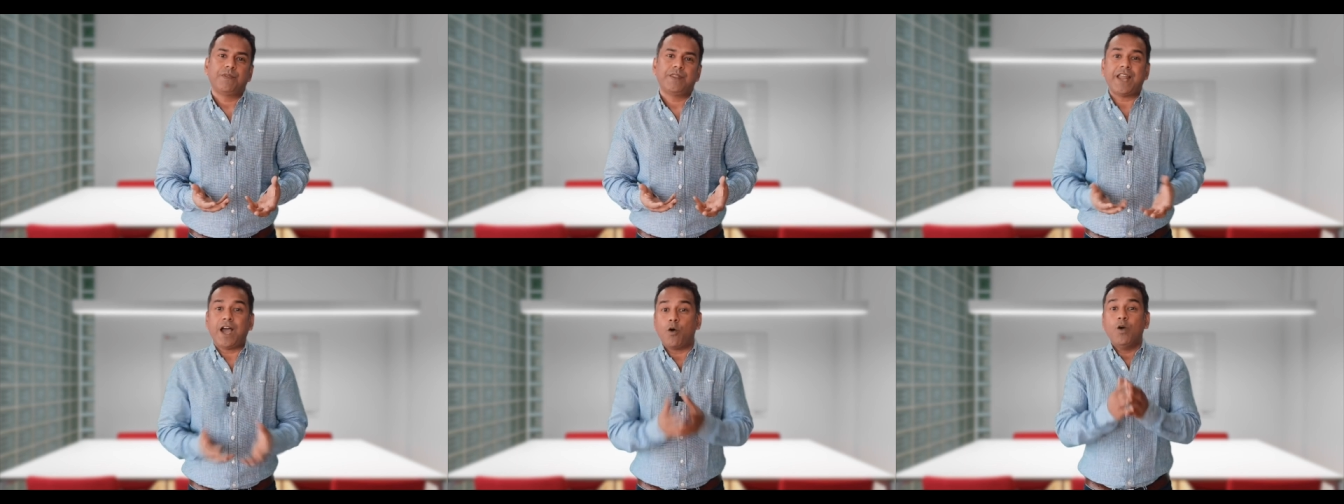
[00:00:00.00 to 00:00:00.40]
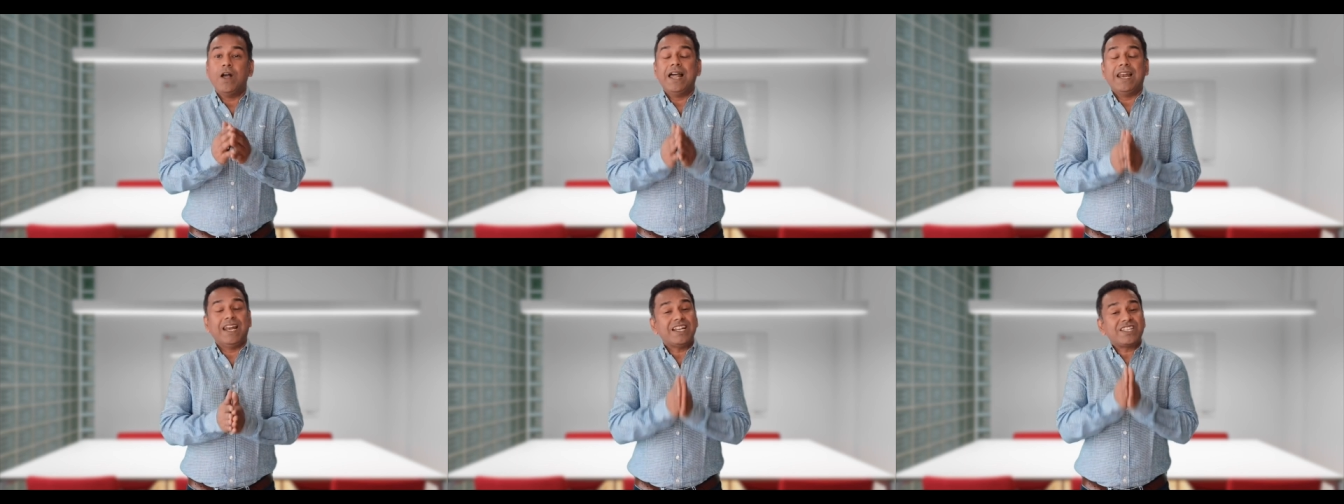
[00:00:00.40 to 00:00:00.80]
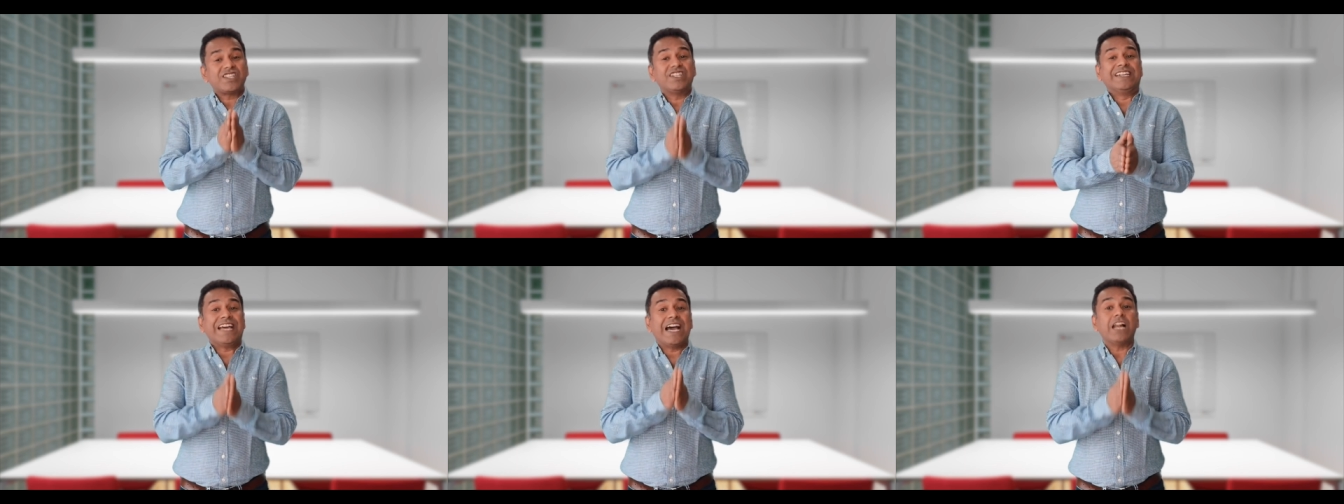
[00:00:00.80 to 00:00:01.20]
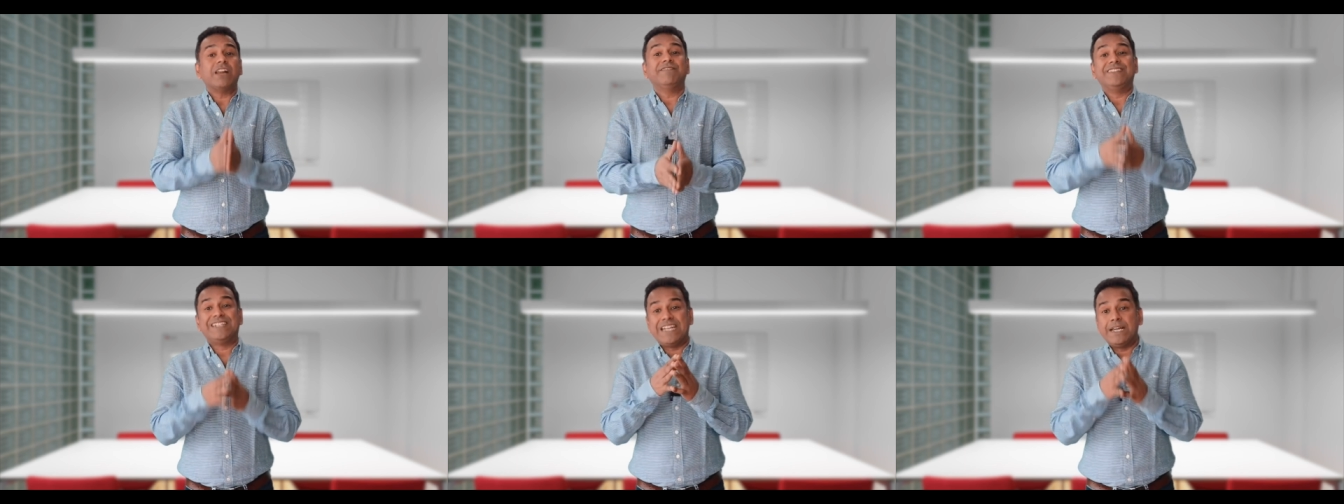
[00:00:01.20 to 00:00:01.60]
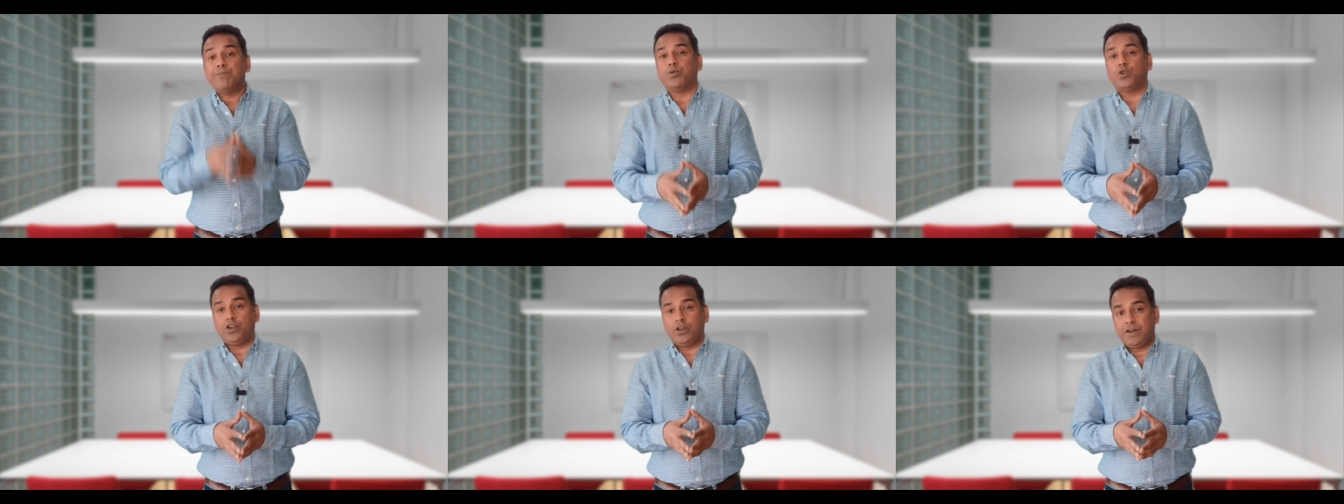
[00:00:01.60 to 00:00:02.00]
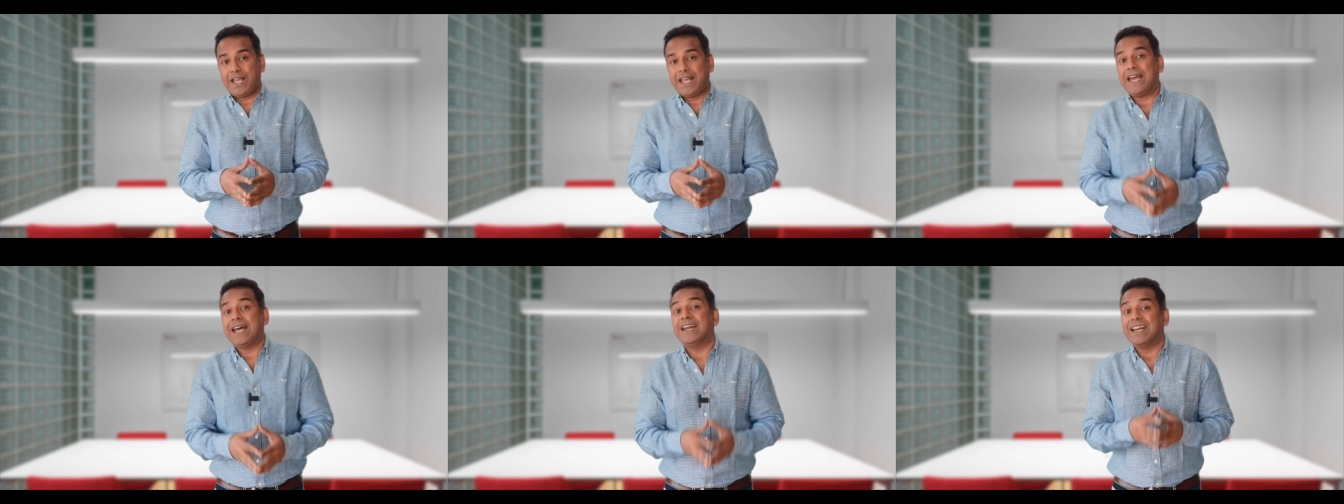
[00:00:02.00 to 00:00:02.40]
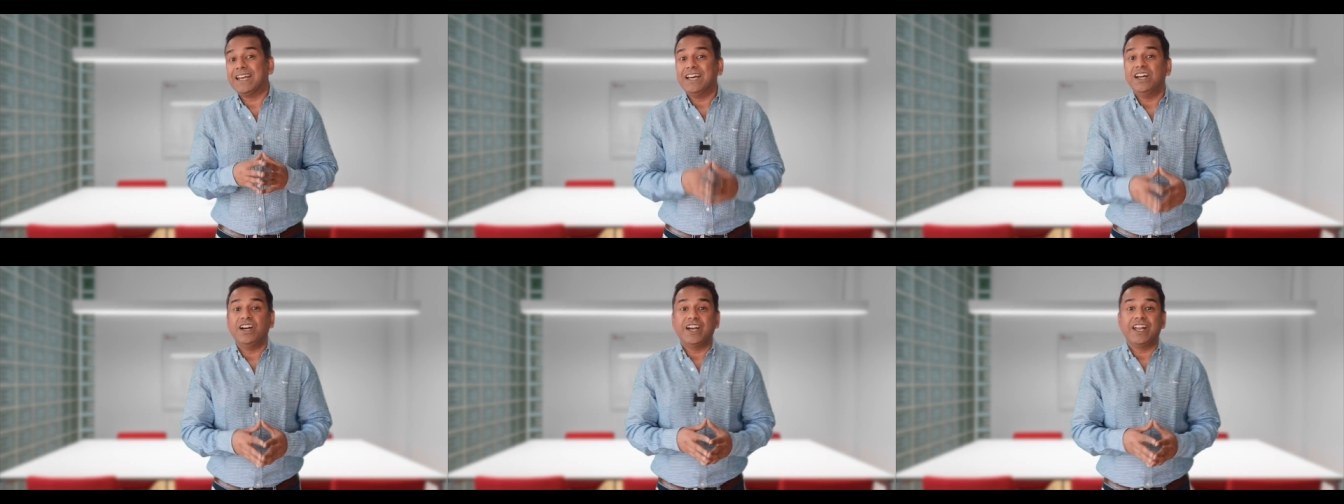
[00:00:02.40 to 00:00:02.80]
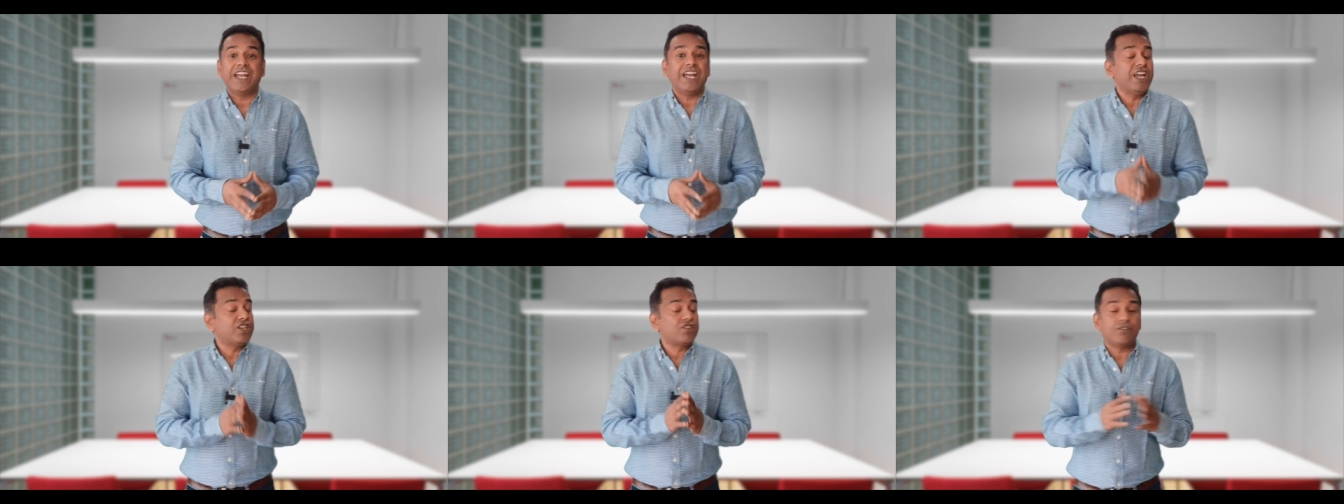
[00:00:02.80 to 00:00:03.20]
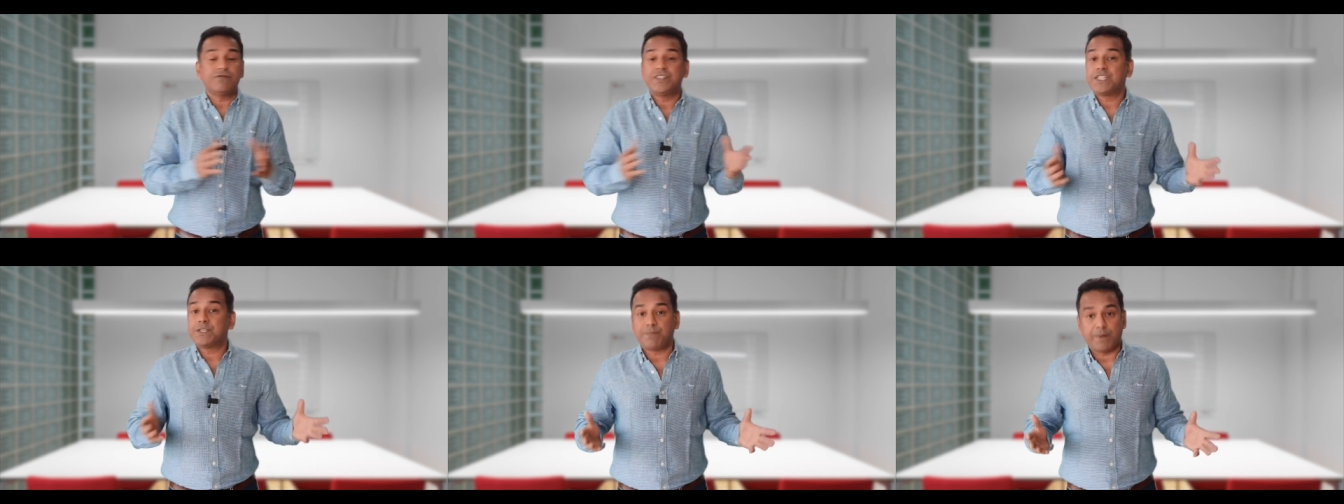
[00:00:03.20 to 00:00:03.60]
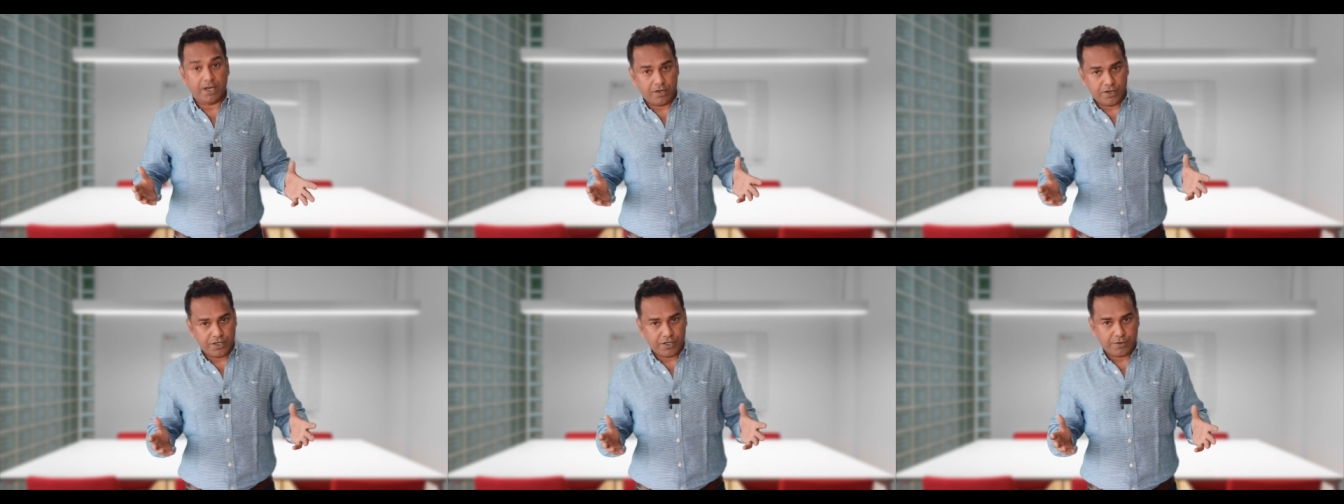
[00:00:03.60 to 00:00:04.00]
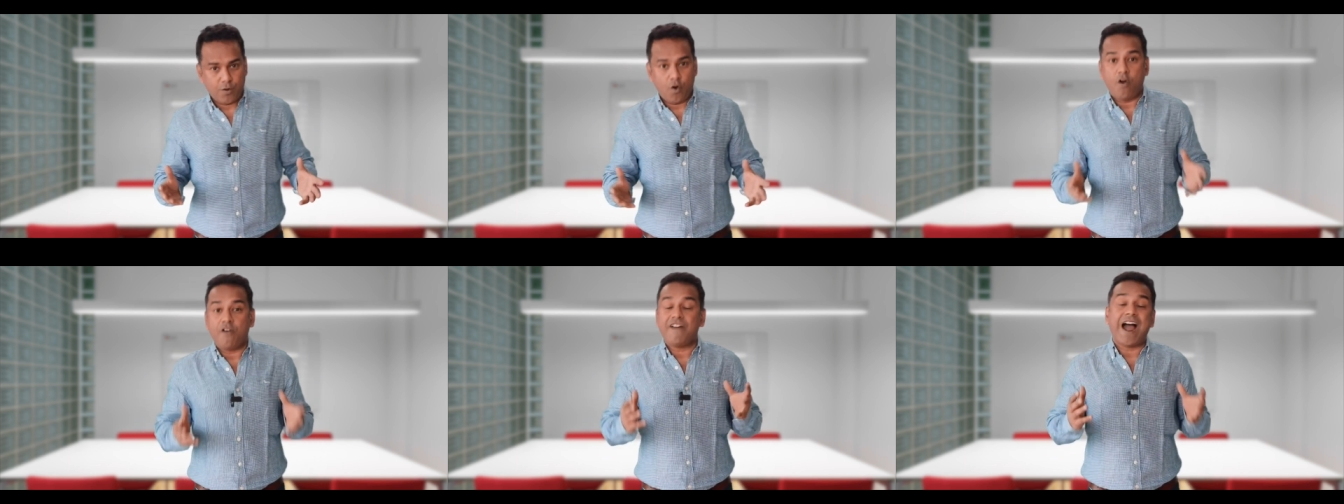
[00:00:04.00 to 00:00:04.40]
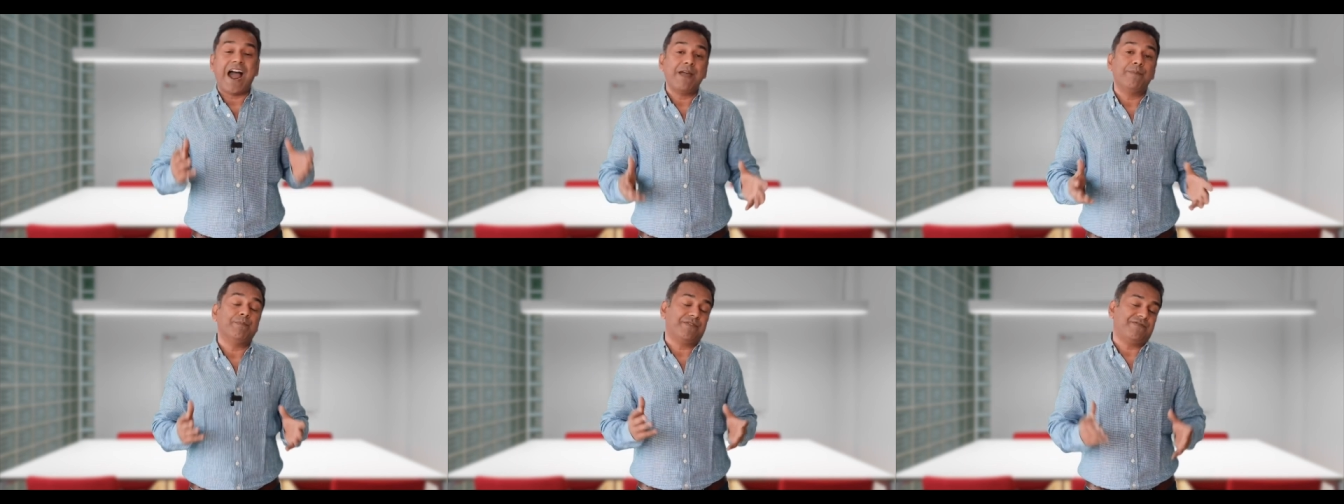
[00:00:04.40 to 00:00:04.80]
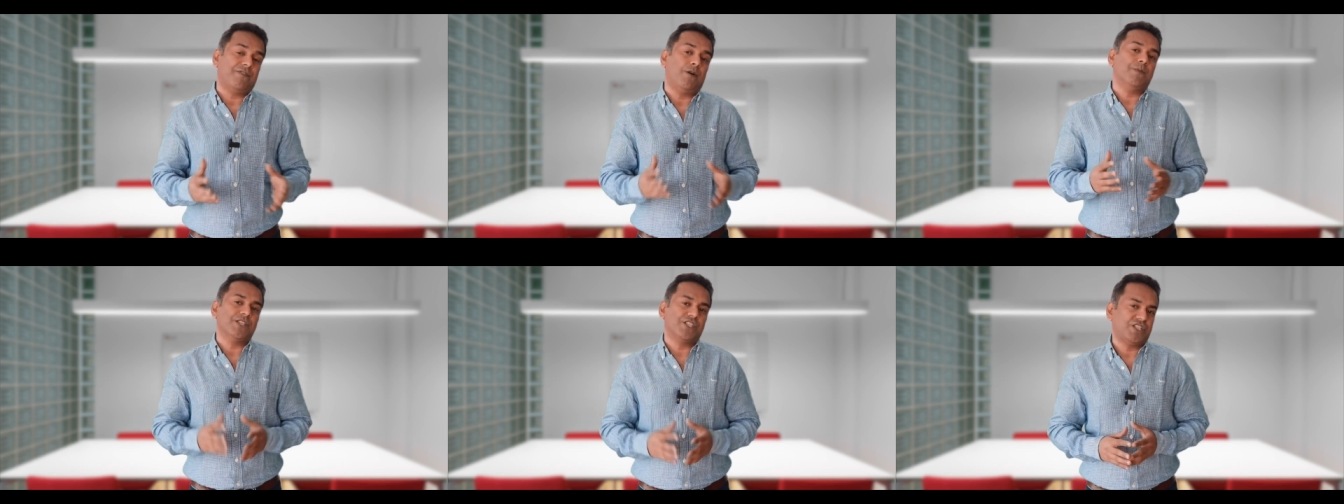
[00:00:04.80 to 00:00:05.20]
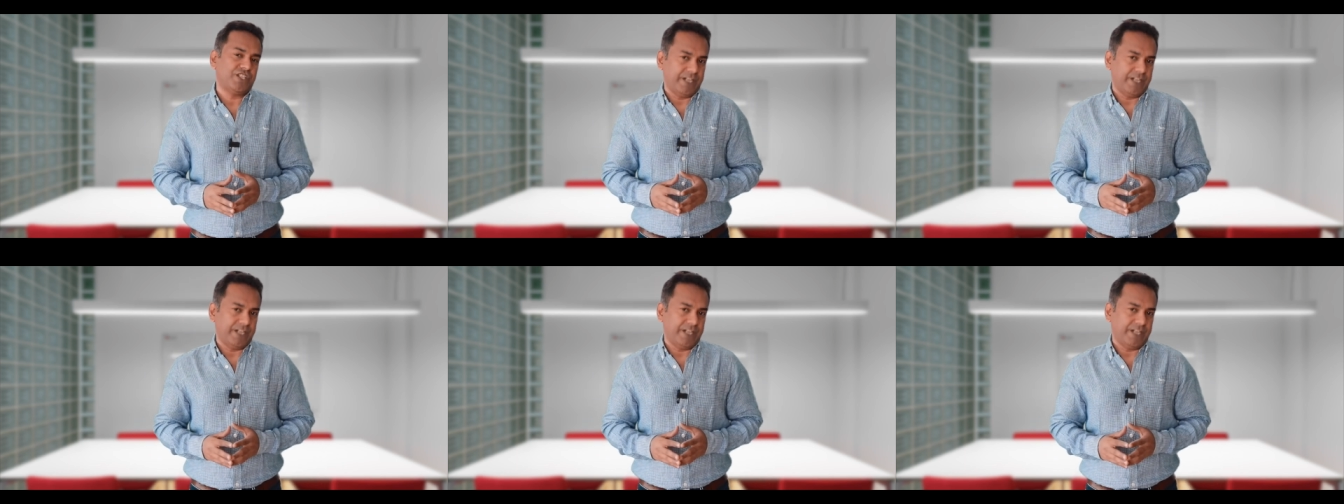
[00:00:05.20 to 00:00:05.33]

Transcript: Now, let's delve deeper and learn each of these pillars of high performance